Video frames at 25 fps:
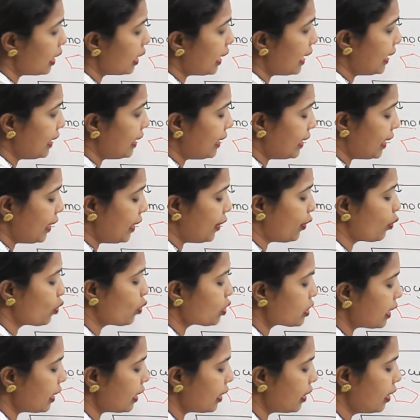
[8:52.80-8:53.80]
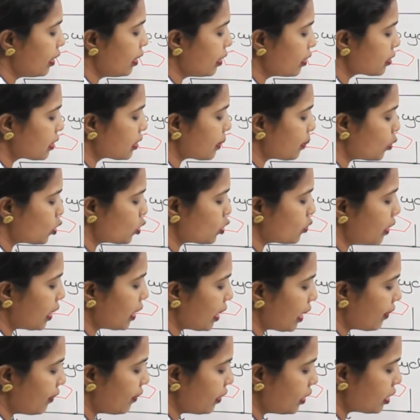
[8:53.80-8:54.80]
and heterocyclic, suppose we
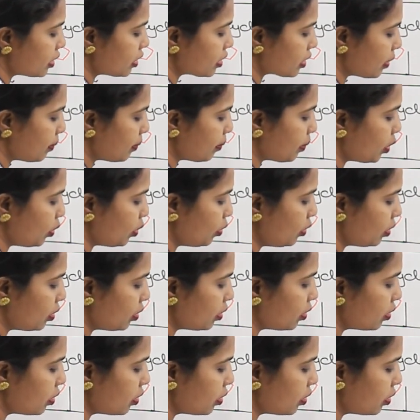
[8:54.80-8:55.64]
are having this compound.